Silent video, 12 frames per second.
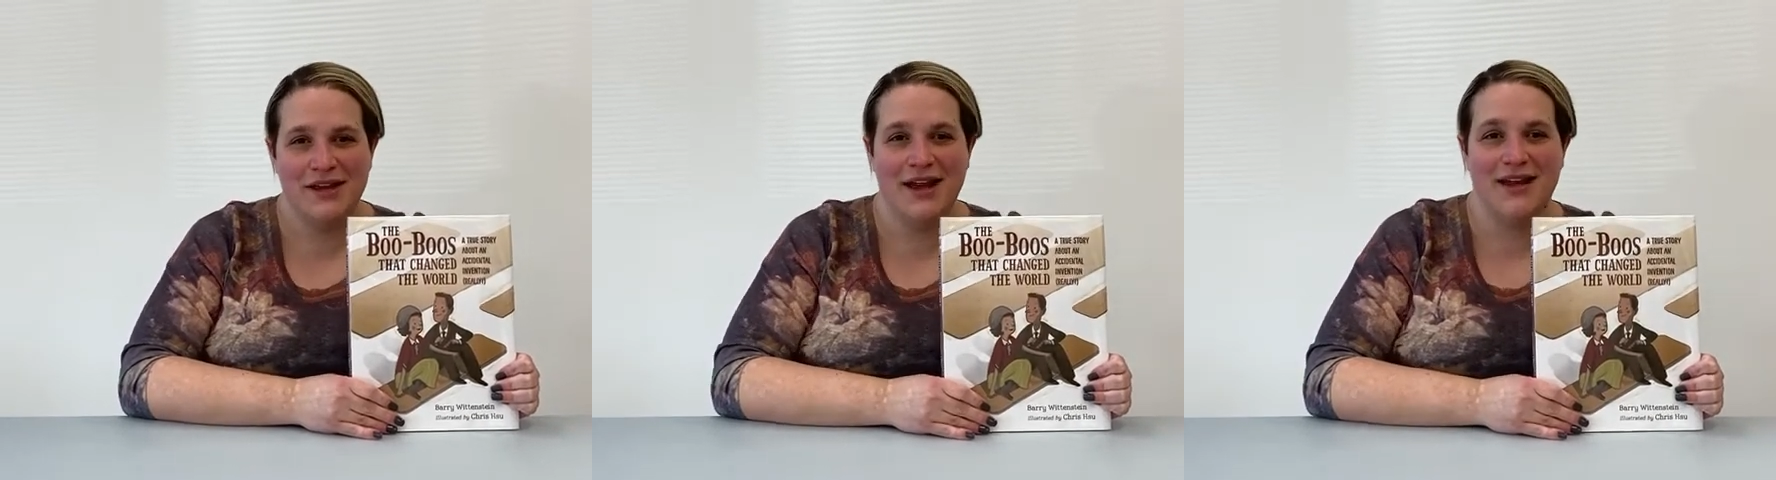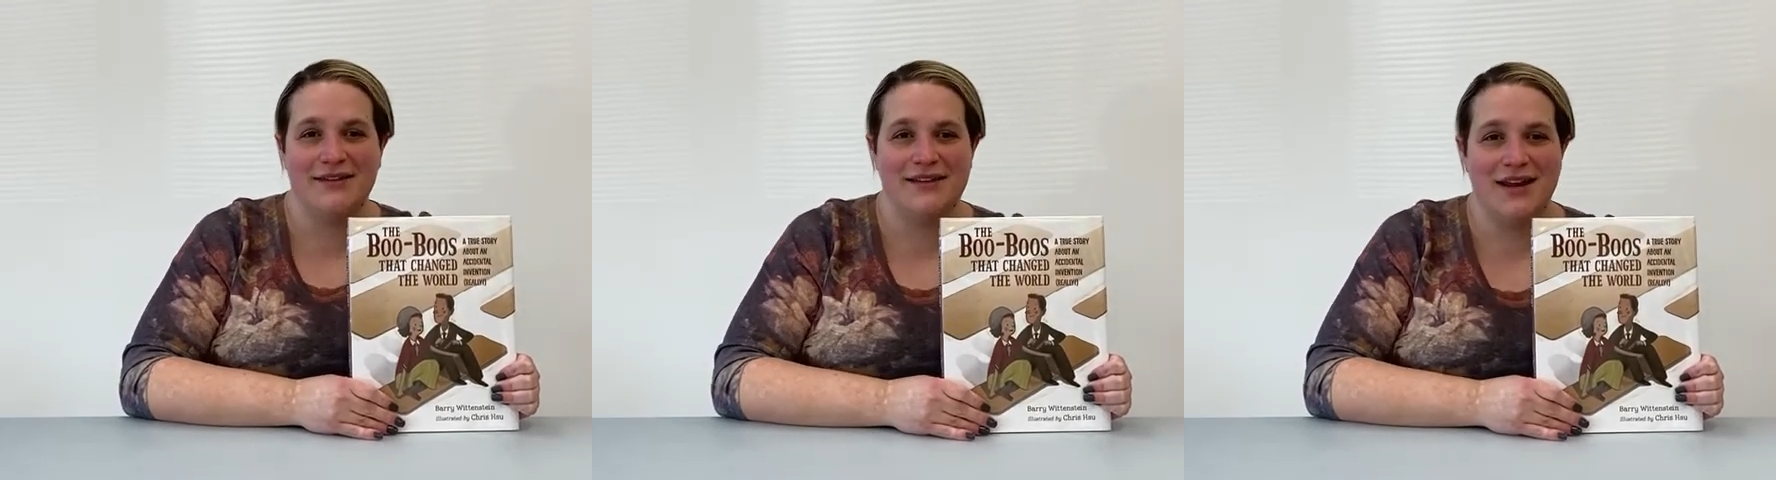
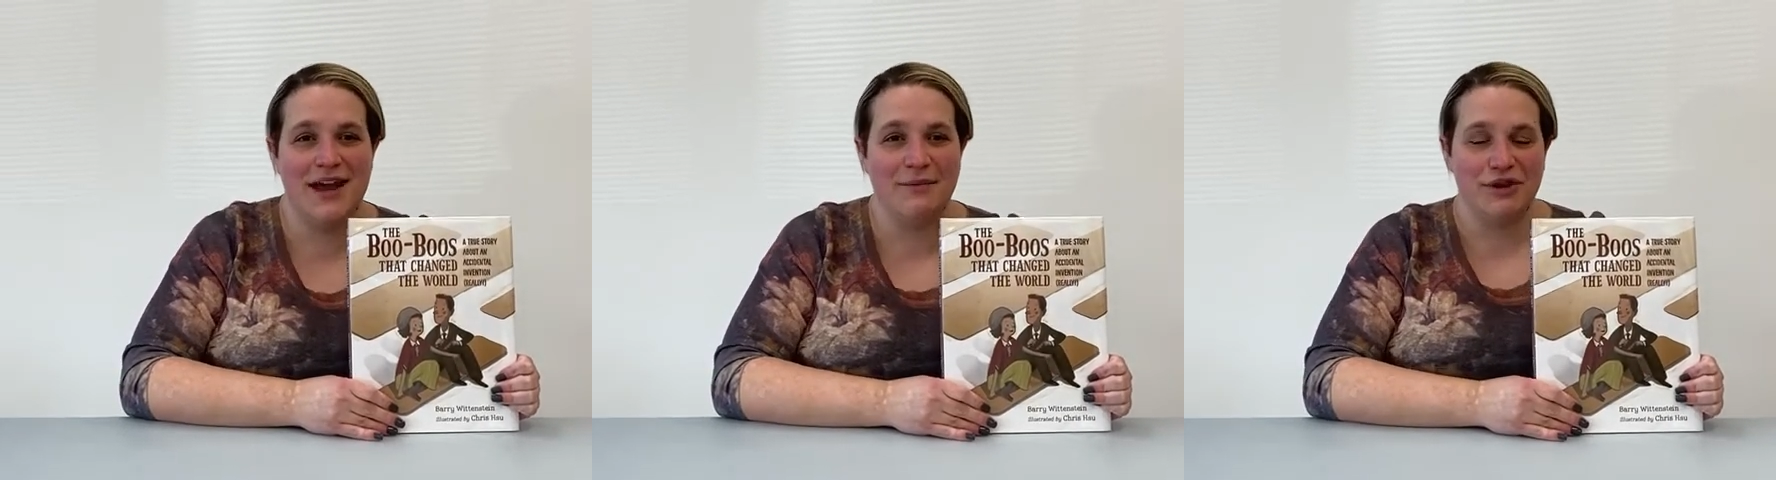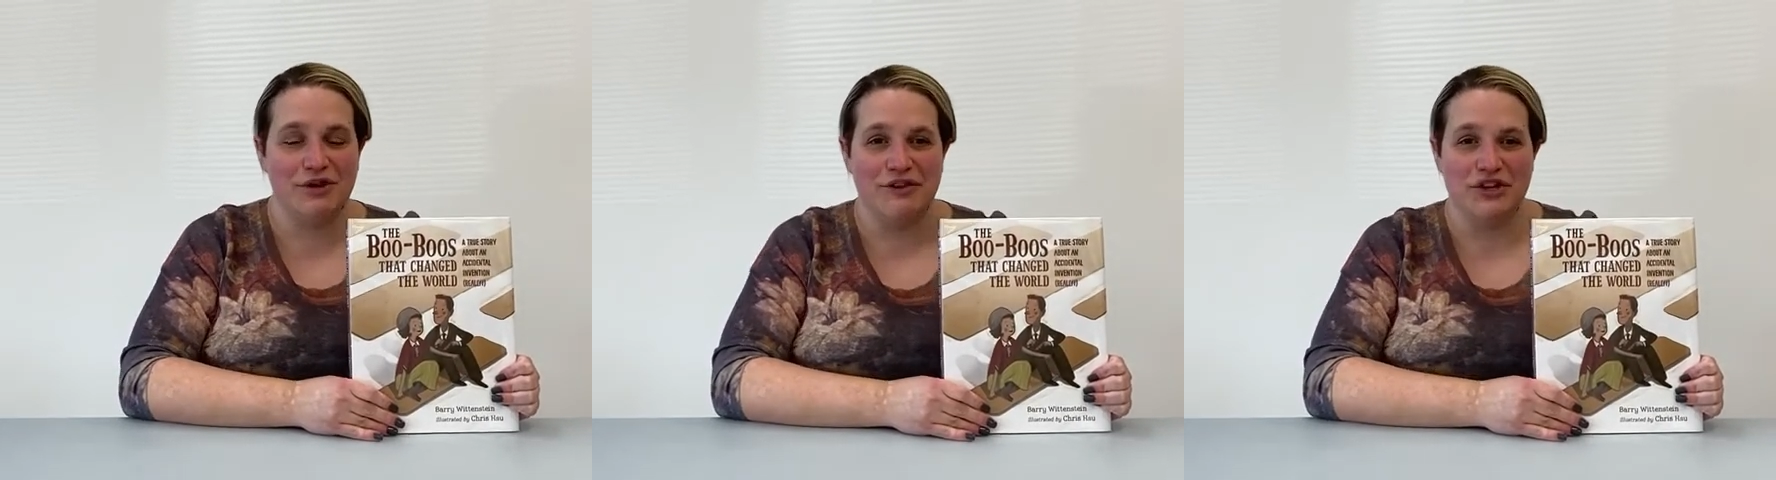And today I'm
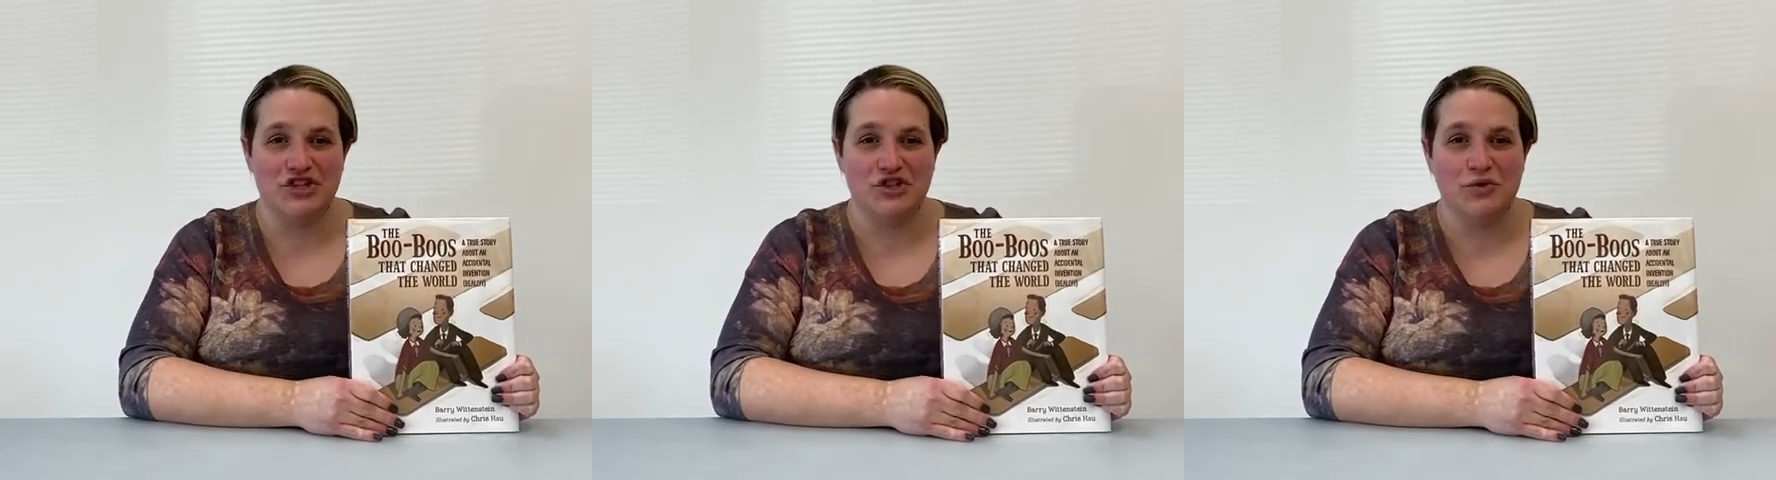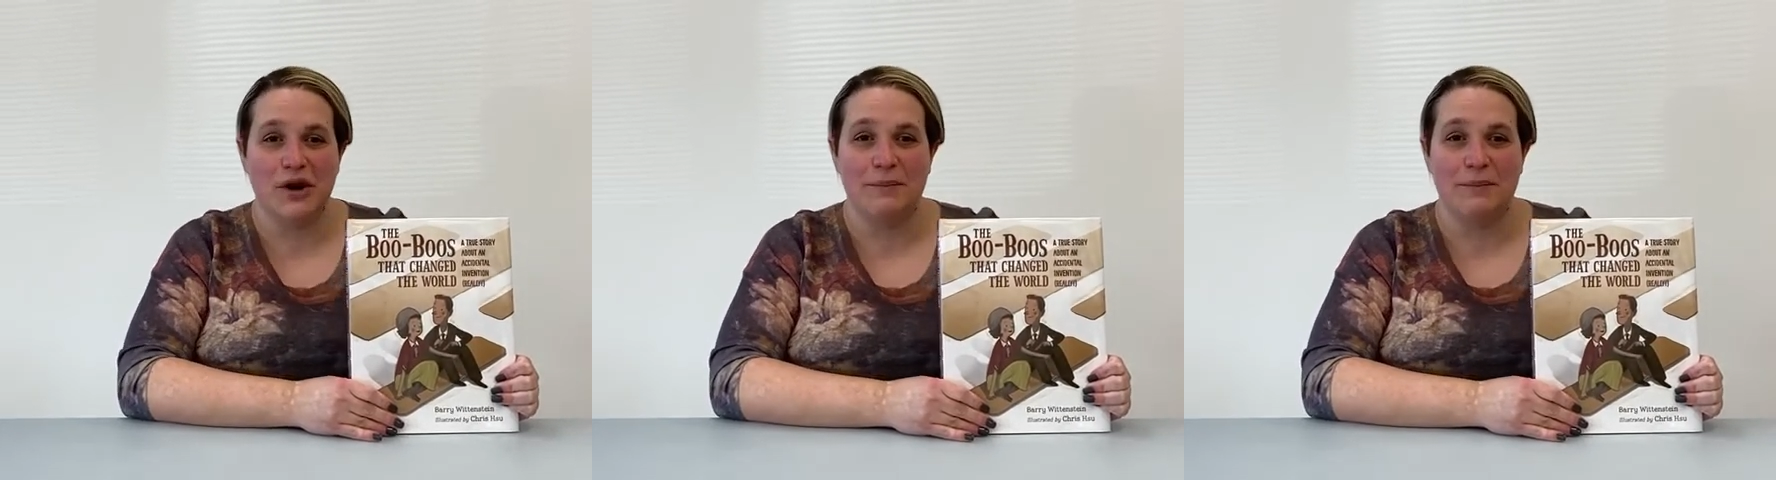gonna read you a